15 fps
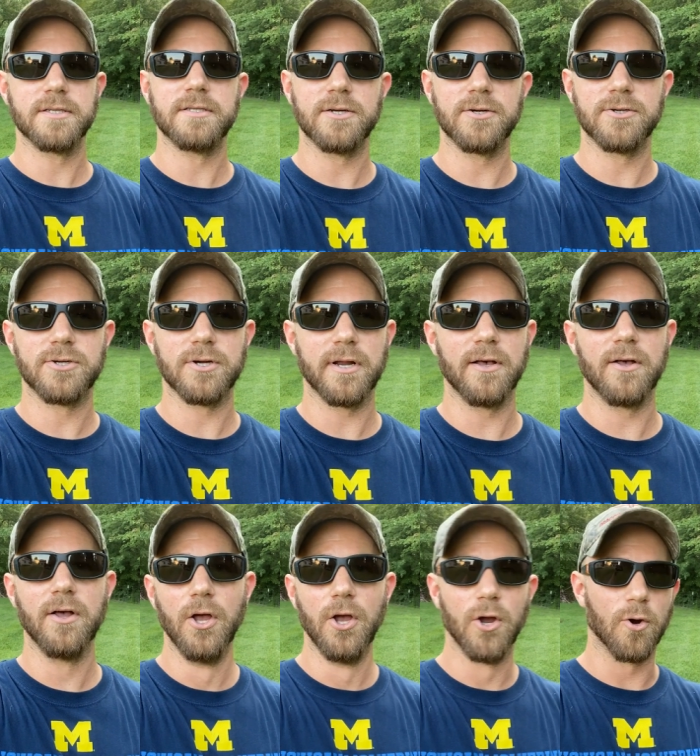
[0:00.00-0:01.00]
a deer
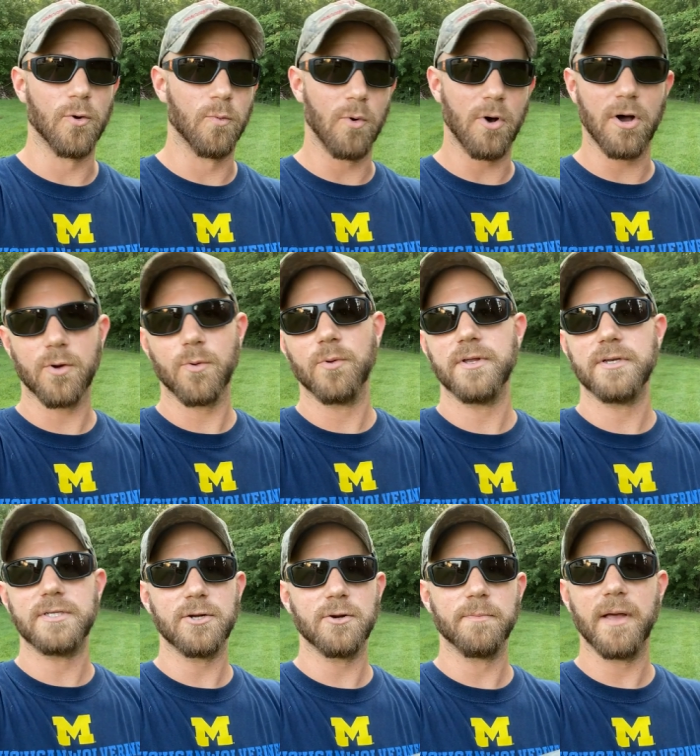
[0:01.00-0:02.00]
trail or walk where the
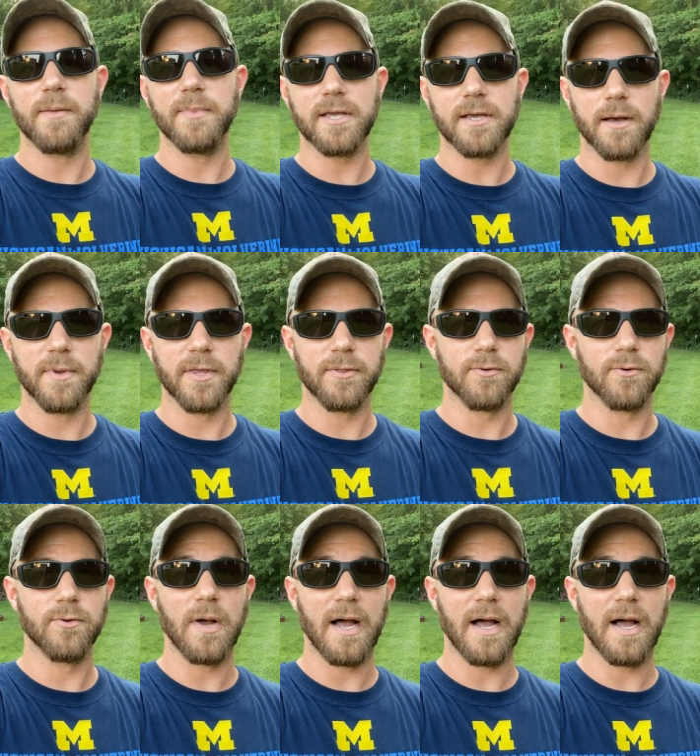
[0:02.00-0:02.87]
deer might be coming through,